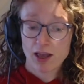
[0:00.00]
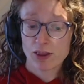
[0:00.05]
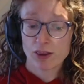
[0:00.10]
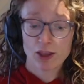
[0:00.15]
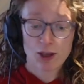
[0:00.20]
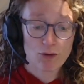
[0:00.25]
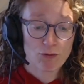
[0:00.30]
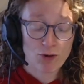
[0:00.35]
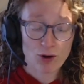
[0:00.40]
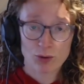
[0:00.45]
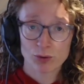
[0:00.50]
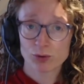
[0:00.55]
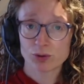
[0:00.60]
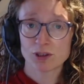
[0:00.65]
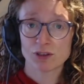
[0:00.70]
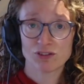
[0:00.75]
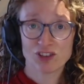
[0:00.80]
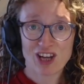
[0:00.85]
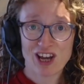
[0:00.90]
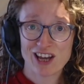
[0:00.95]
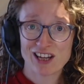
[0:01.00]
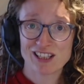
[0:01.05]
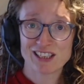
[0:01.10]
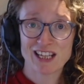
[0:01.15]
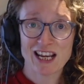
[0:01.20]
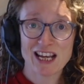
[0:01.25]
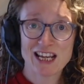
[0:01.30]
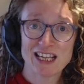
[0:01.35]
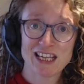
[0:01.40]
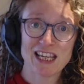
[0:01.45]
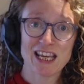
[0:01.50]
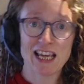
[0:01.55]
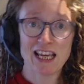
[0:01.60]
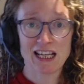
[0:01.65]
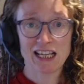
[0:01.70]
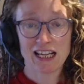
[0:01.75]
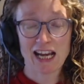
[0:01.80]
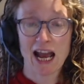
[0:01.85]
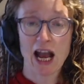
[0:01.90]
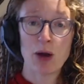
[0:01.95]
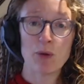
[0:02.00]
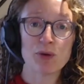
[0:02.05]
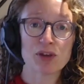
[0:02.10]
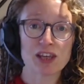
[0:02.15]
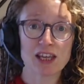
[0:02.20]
their roles of turn taking and how we